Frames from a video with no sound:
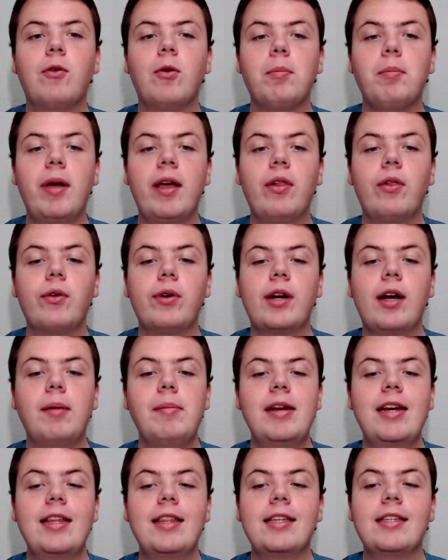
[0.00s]
For Baylor,
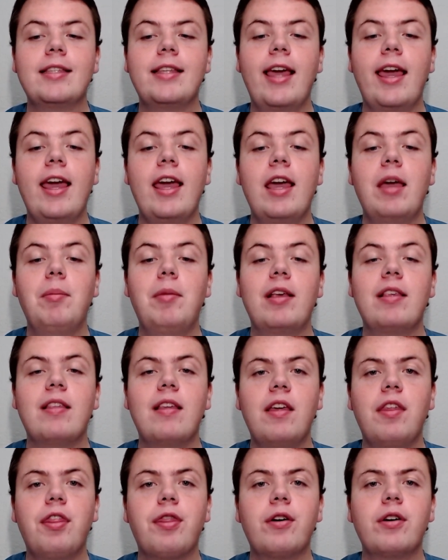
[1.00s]
coming to this game
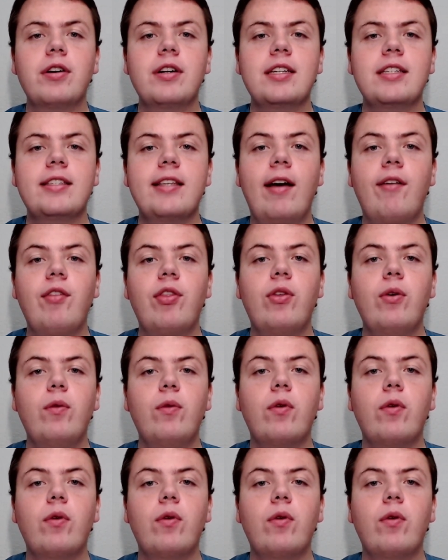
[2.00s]
as the 37th